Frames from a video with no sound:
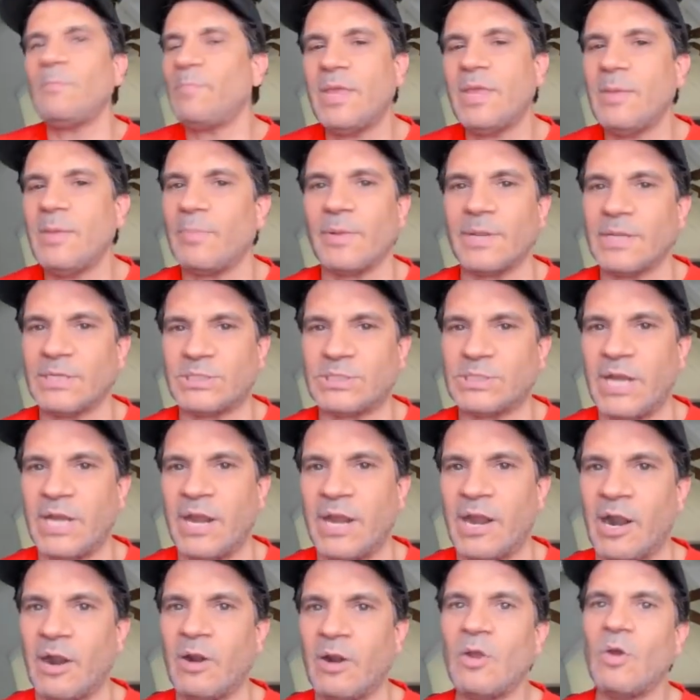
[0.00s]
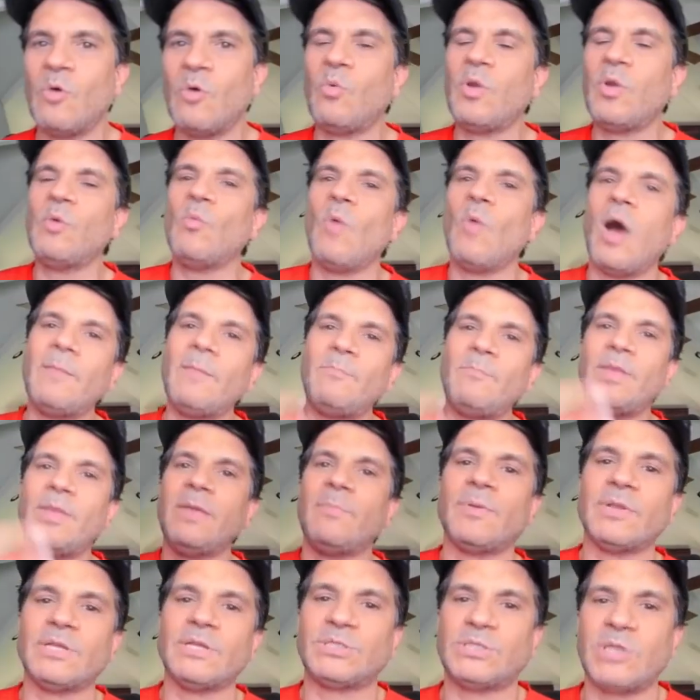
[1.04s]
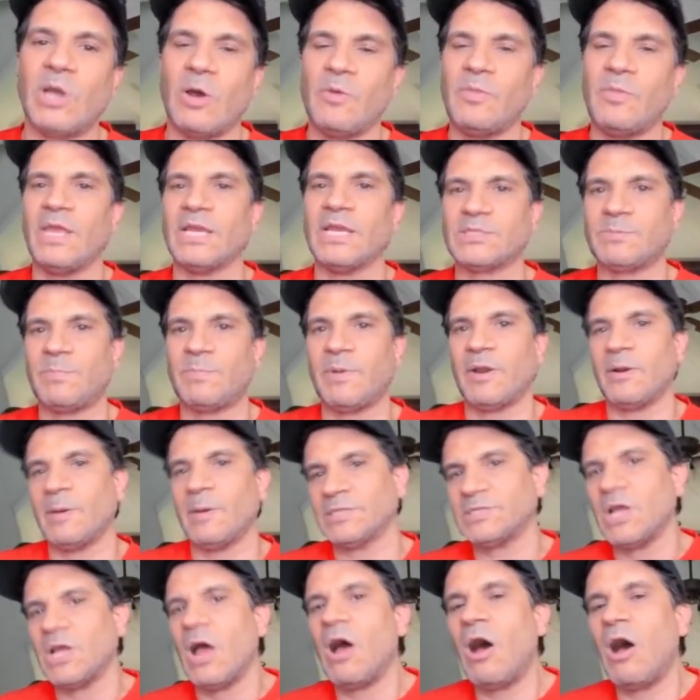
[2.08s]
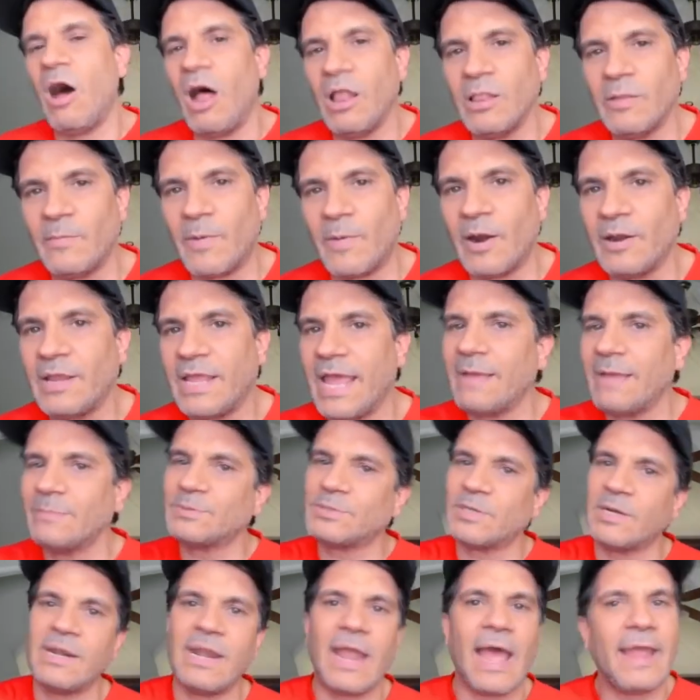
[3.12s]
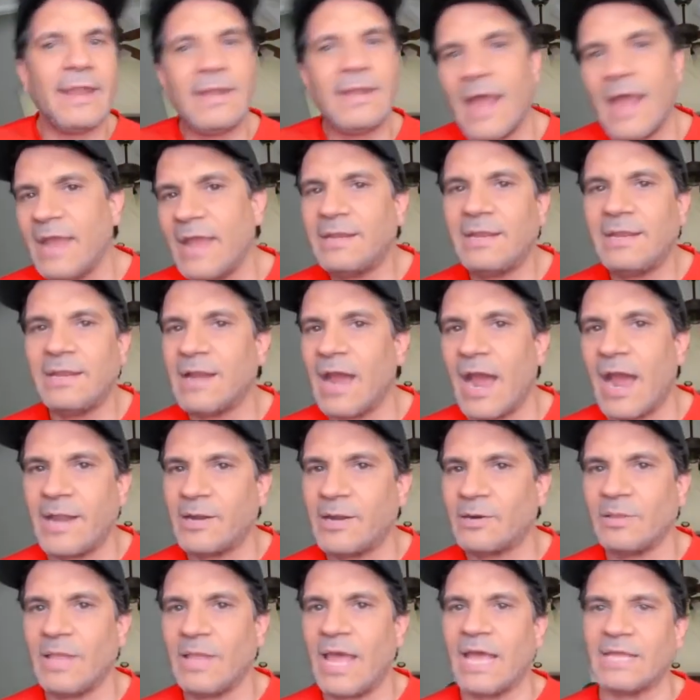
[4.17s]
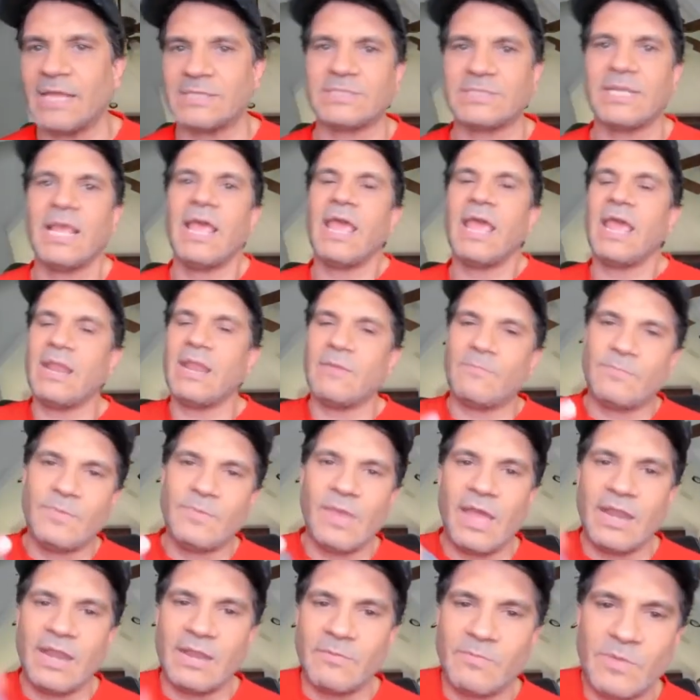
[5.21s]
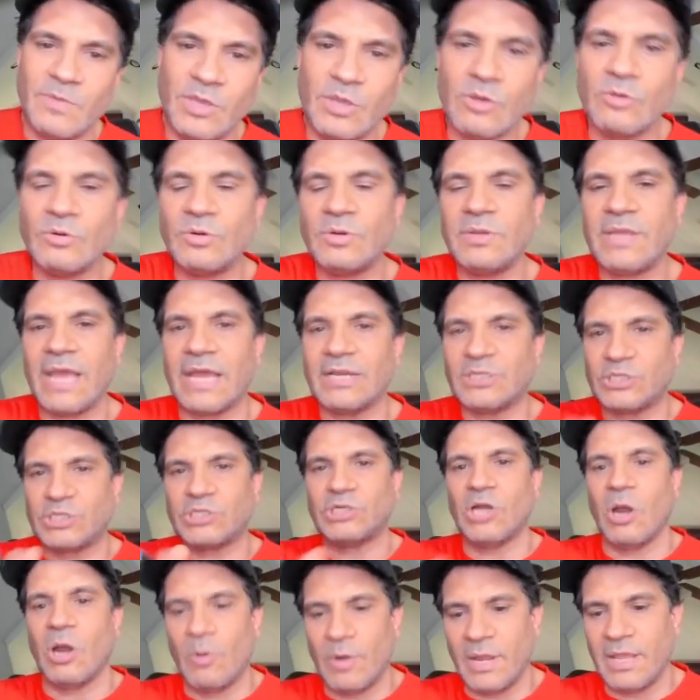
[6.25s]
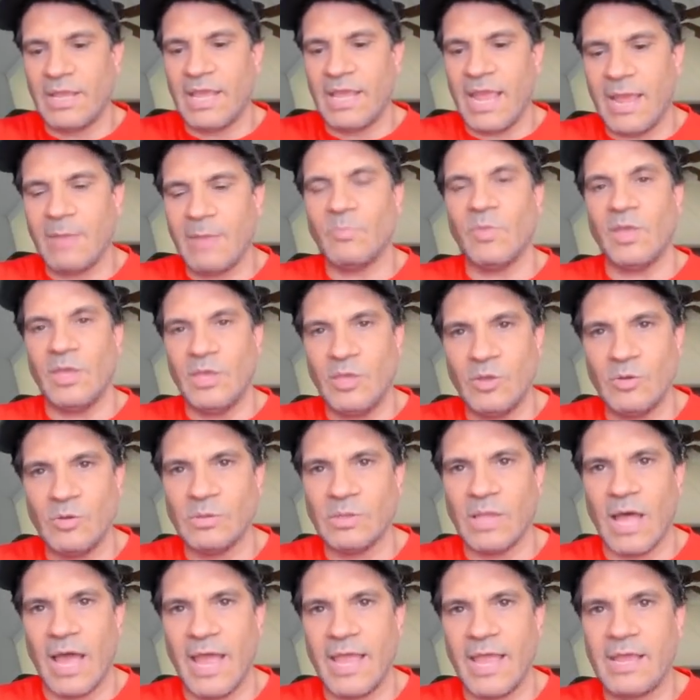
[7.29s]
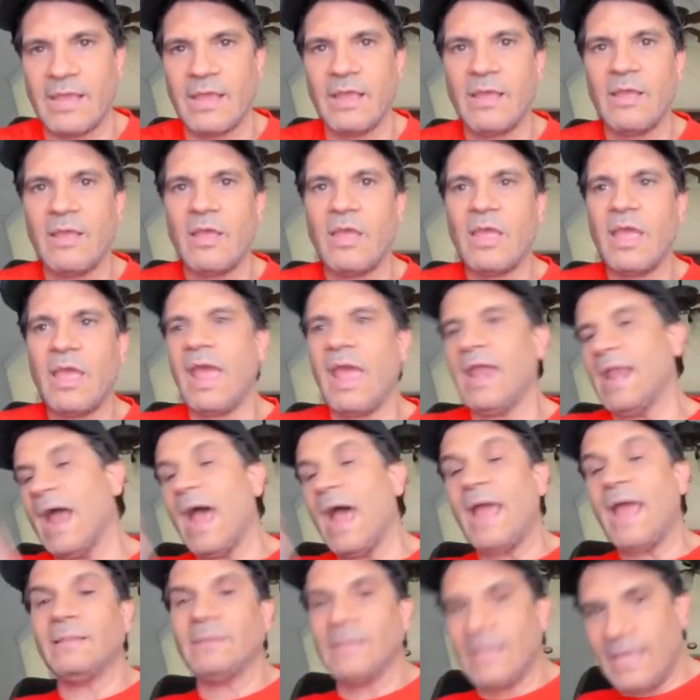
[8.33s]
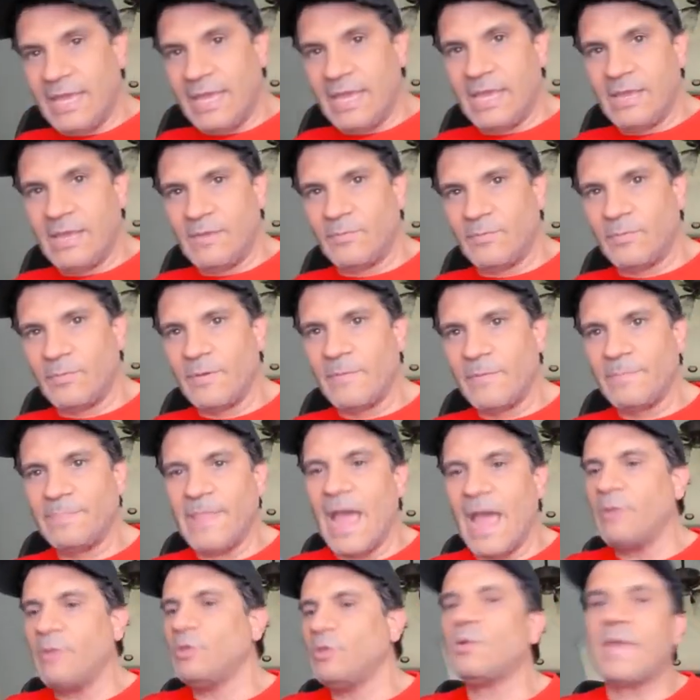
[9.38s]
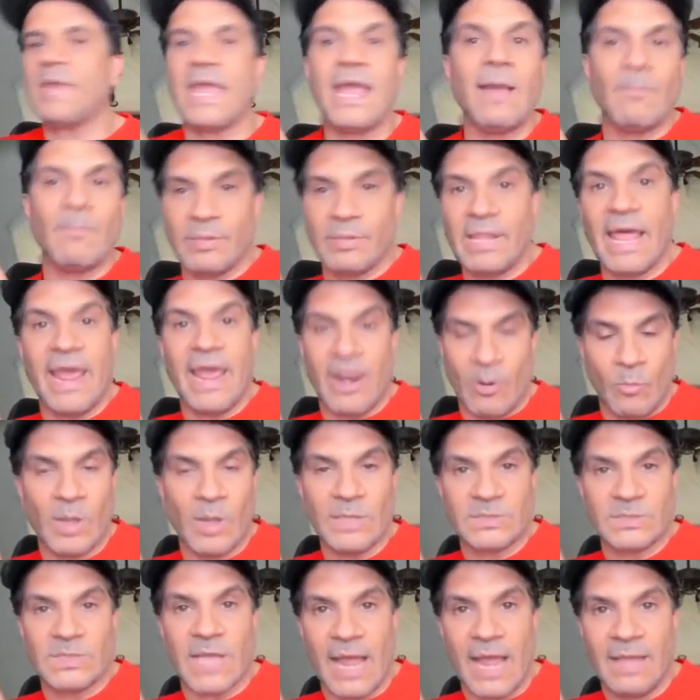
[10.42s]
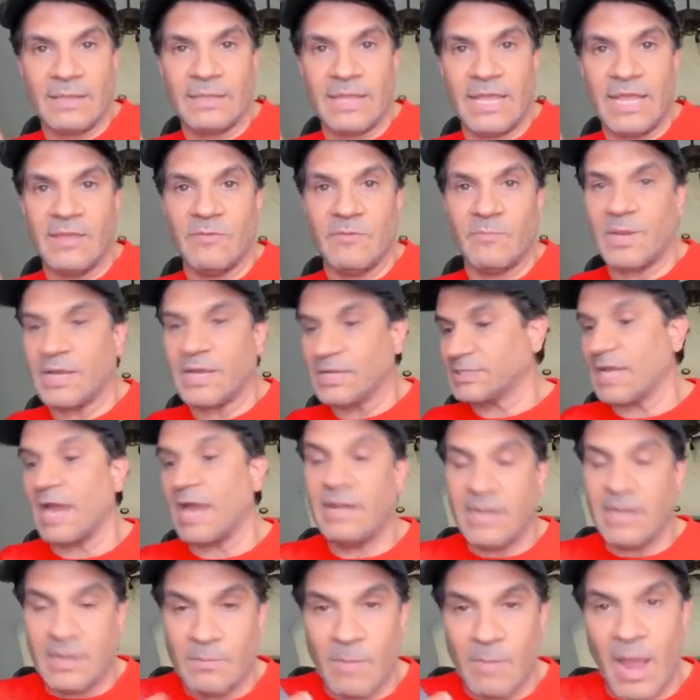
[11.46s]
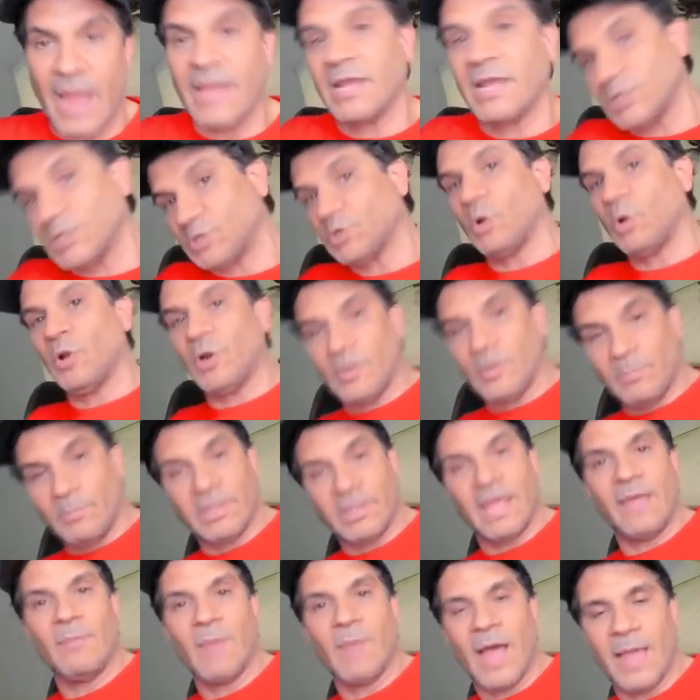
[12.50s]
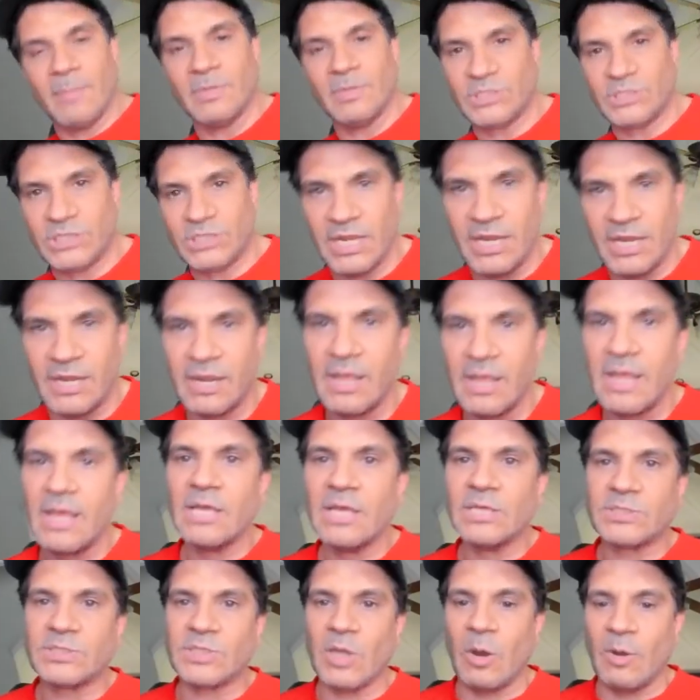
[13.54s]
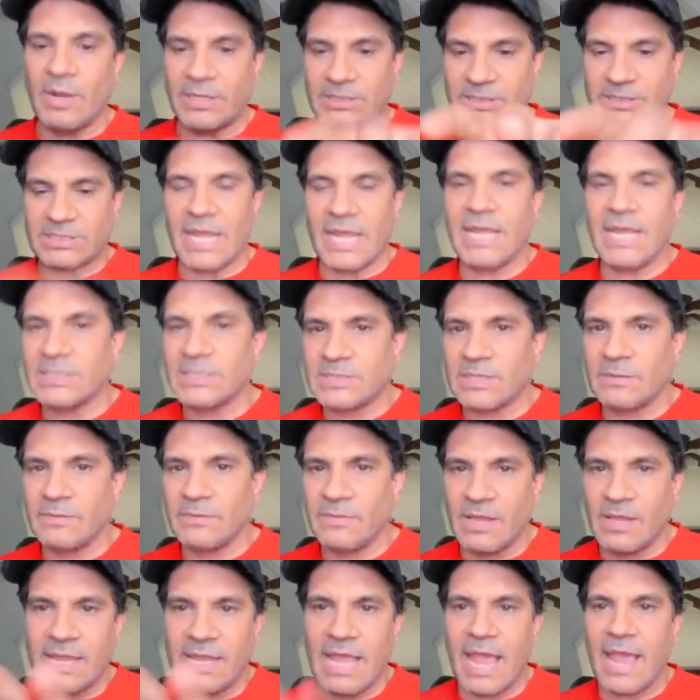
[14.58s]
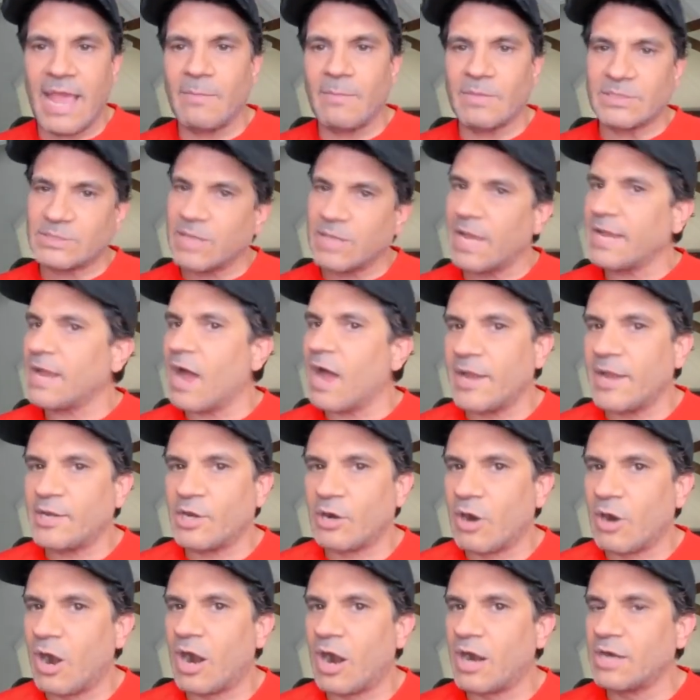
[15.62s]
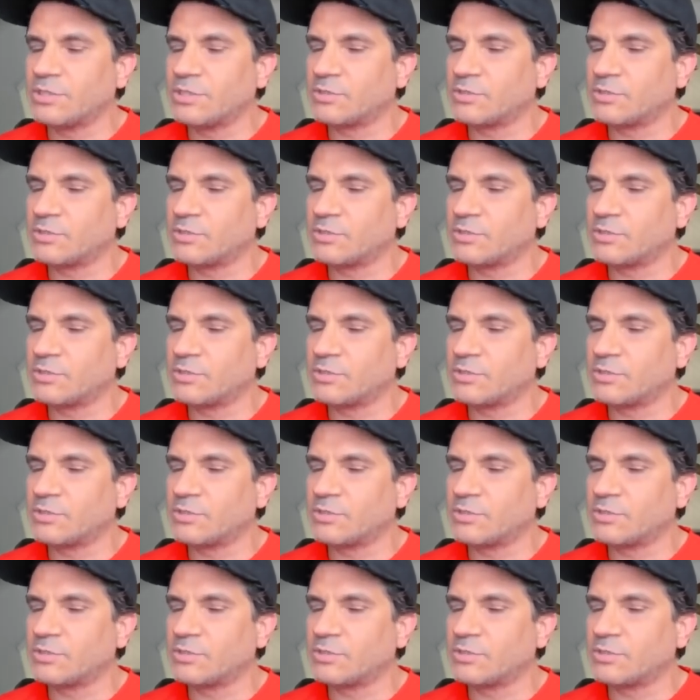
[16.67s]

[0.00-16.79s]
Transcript: people to share. We want people to show the experience. All of our games are $9.99 or less. And if you get shown a game that you like and I leave, now you can't play it once I leave because I need my controller to play my machine. So it stays, the game is like on your hard